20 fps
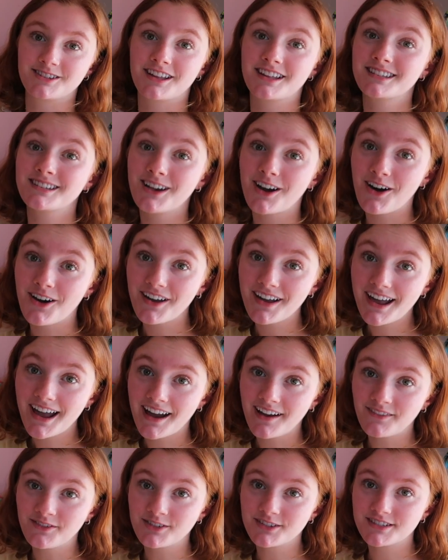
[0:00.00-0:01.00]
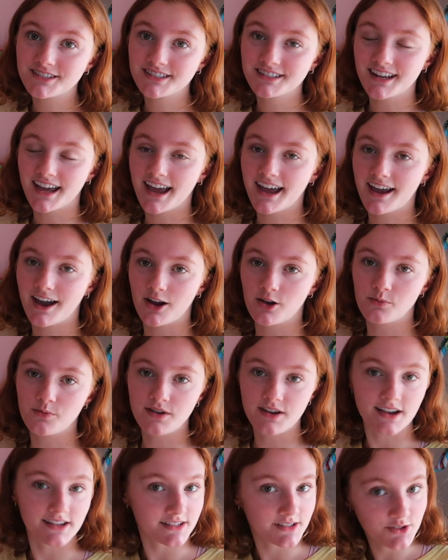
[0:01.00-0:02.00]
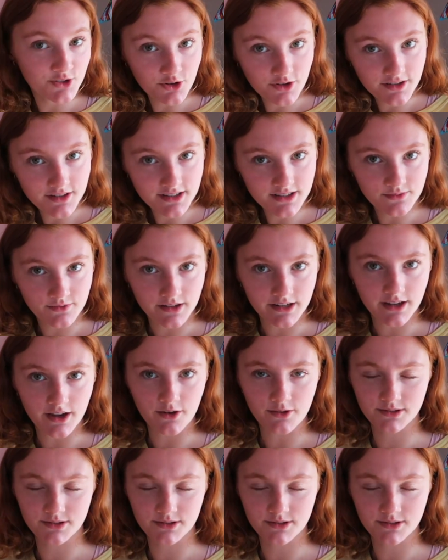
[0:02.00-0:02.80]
so that's all I have for today. I hope you guys enjoyed this video.